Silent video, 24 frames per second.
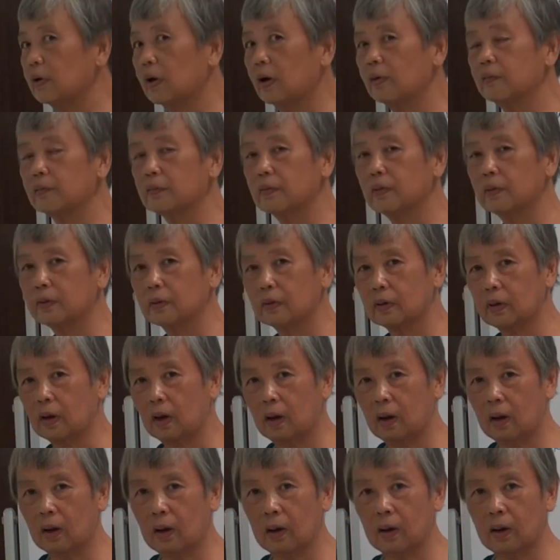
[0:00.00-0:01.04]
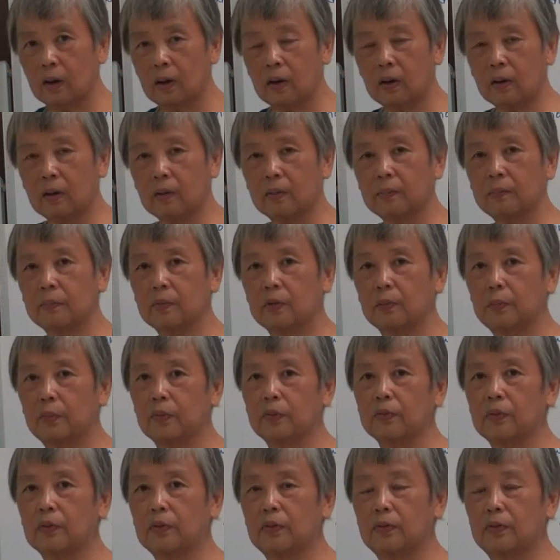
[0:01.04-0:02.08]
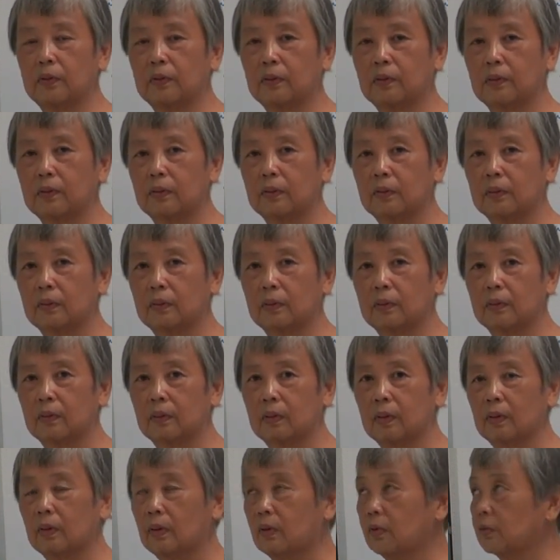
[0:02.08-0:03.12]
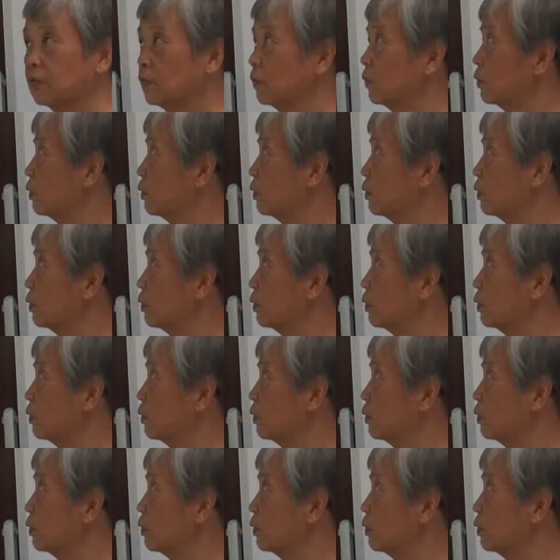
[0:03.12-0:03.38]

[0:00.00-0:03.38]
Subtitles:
out, calm the body. So